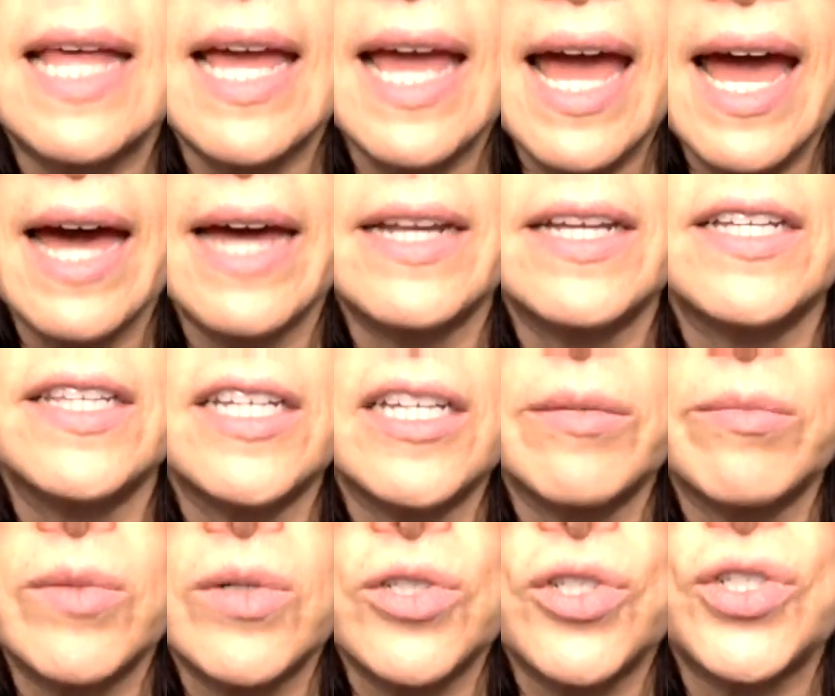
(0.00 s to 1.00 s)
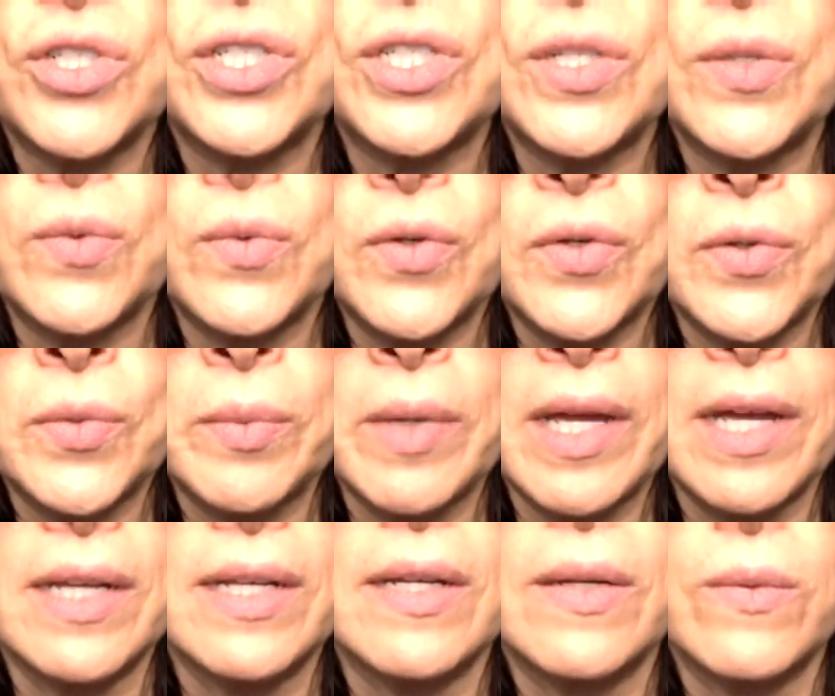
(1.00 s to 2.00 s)
they had in the emergency room,
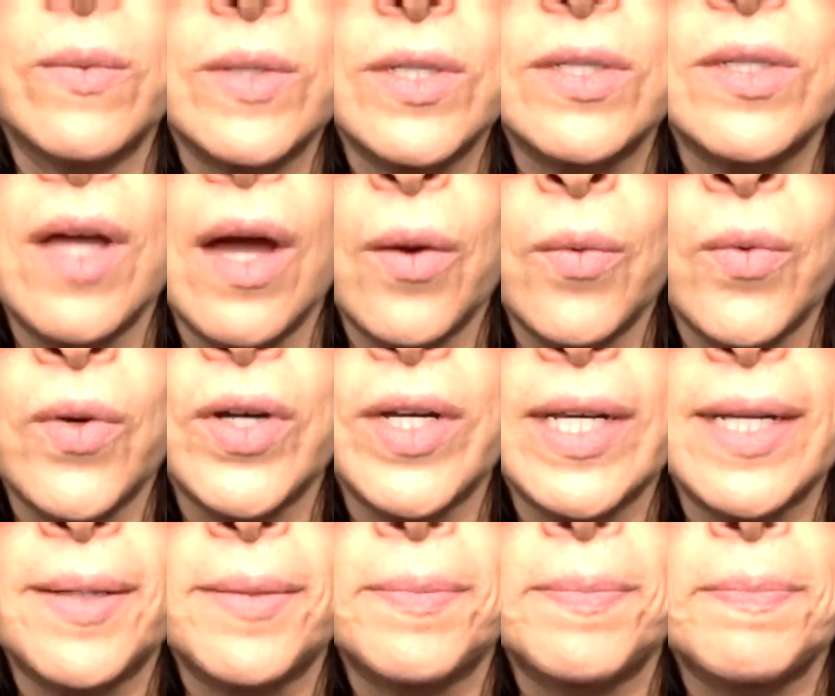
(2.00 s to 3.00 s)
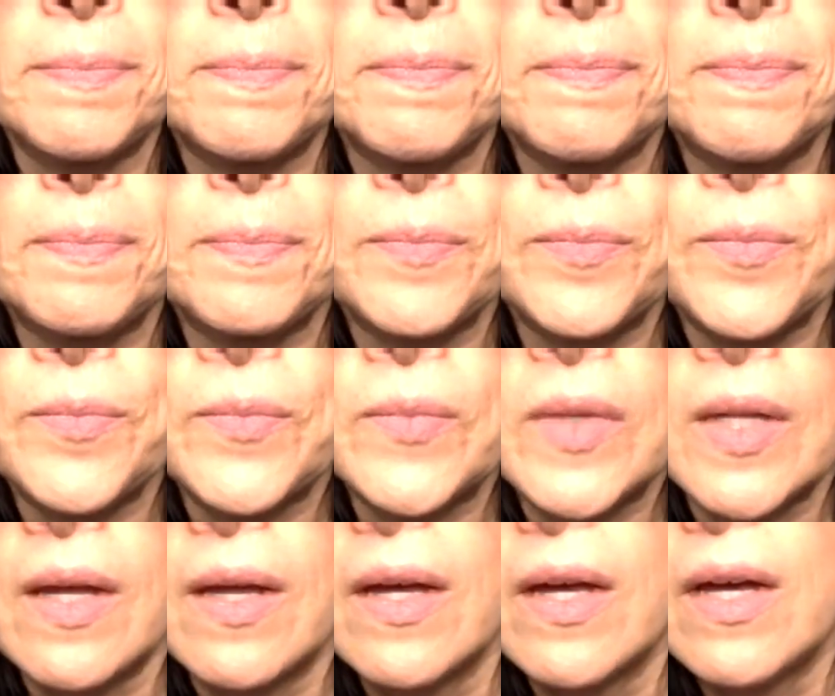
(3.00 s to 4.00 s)
and it was not working.
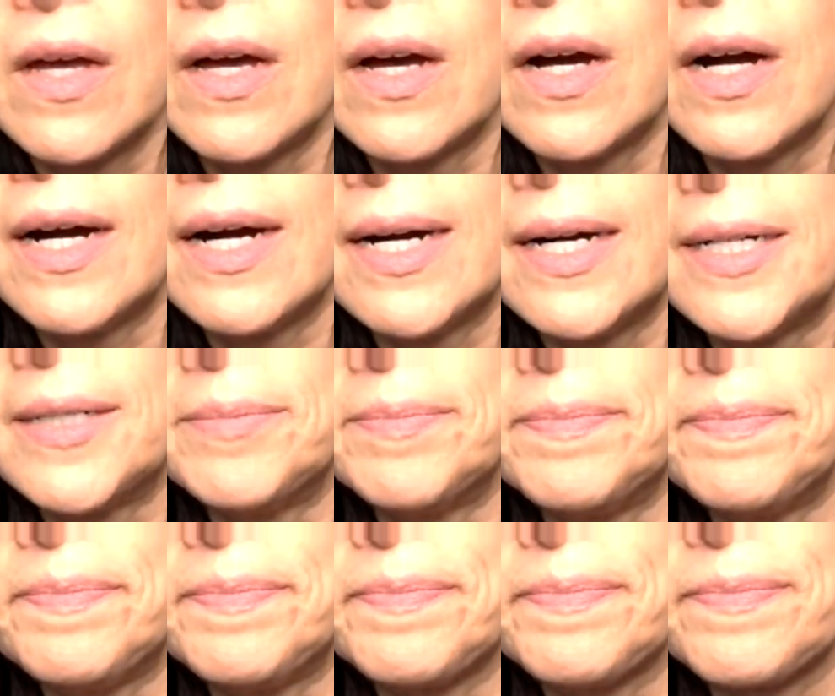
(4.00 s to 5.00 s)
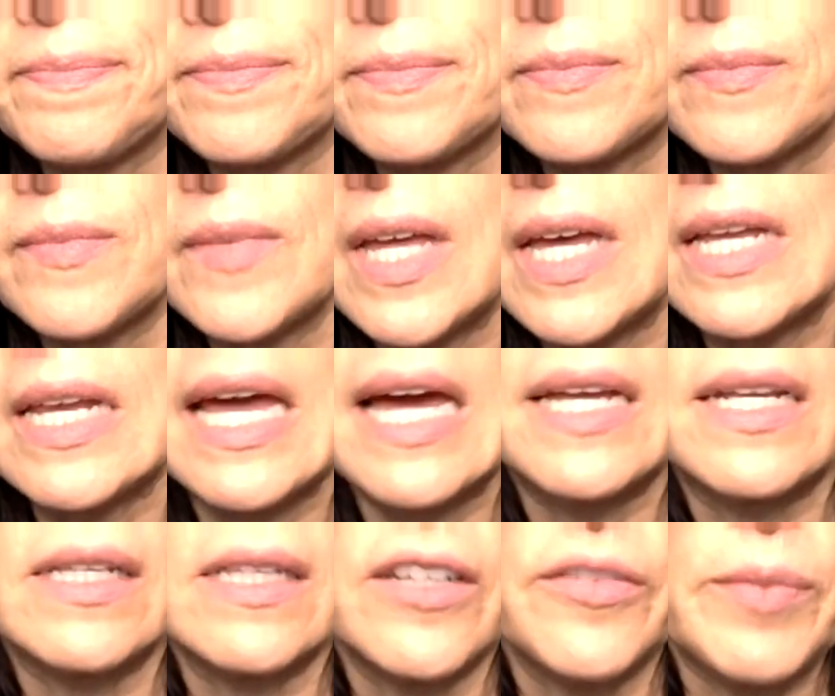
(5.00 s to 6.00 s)
Um, and I
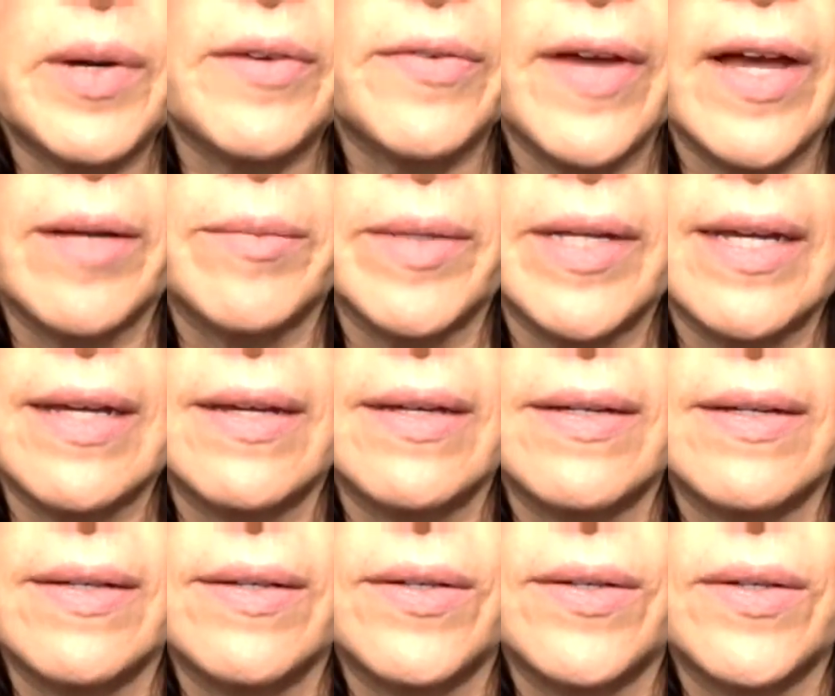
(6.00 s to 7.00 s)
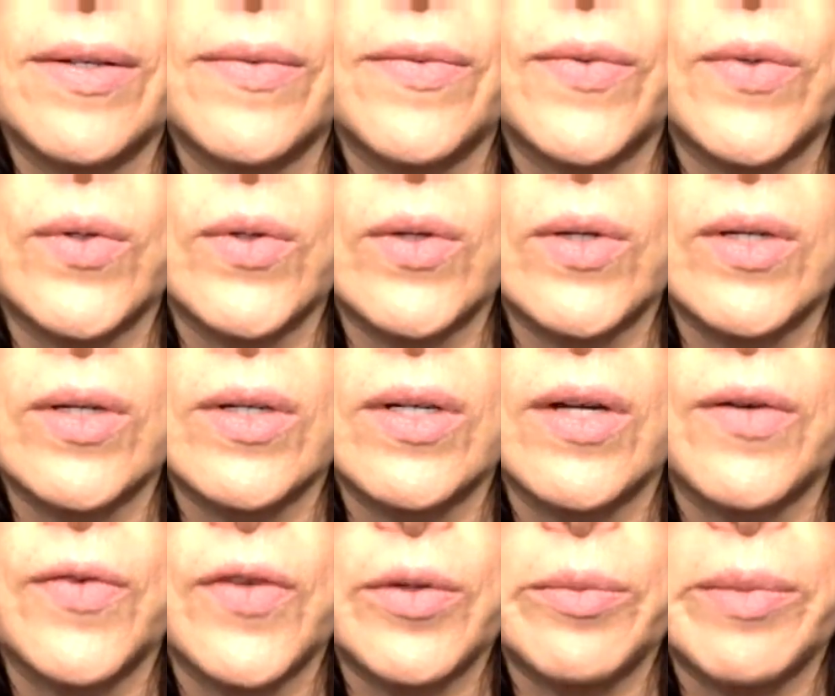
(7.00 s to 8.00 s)
had to leave my family for
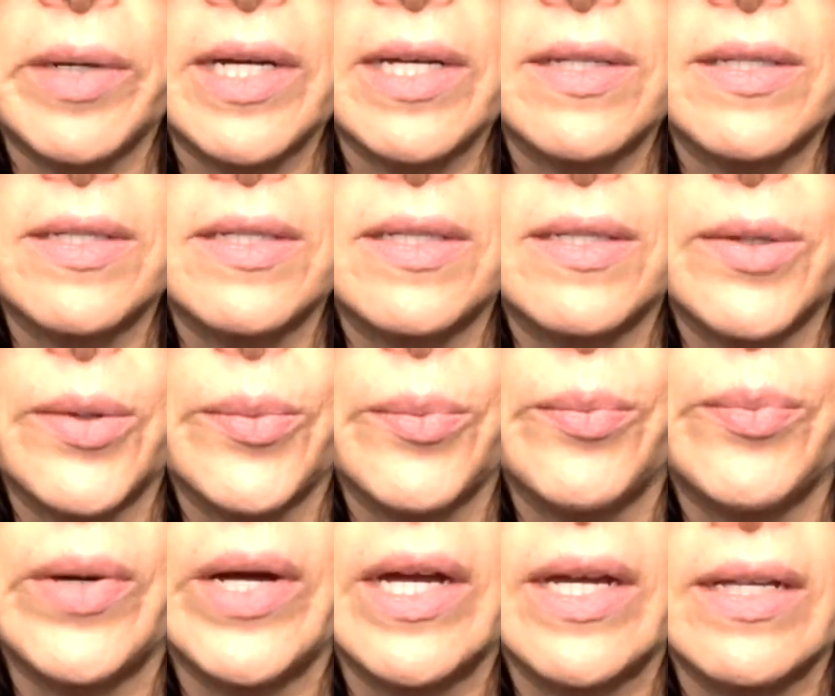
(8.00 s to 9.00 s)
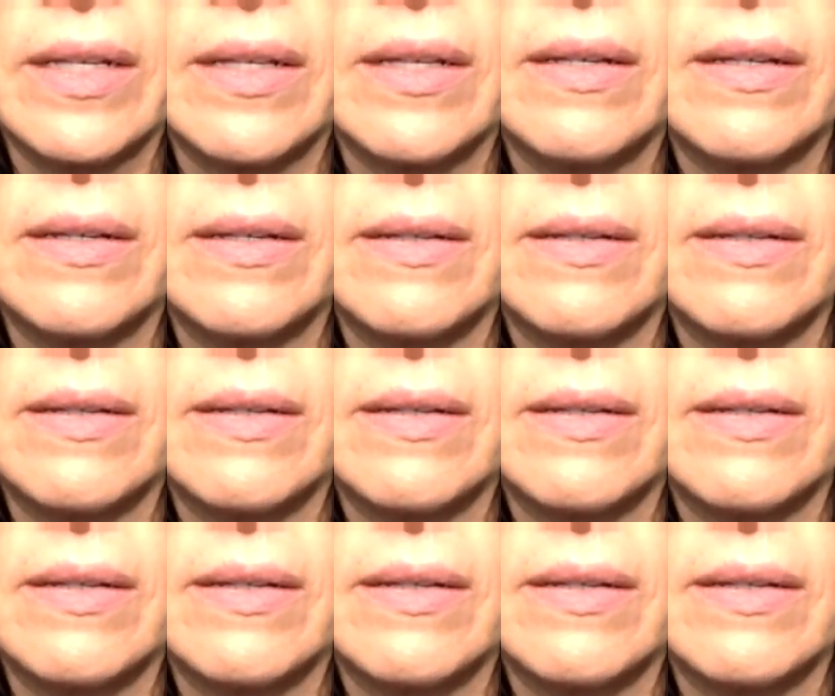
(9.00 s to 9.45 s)
a few months, but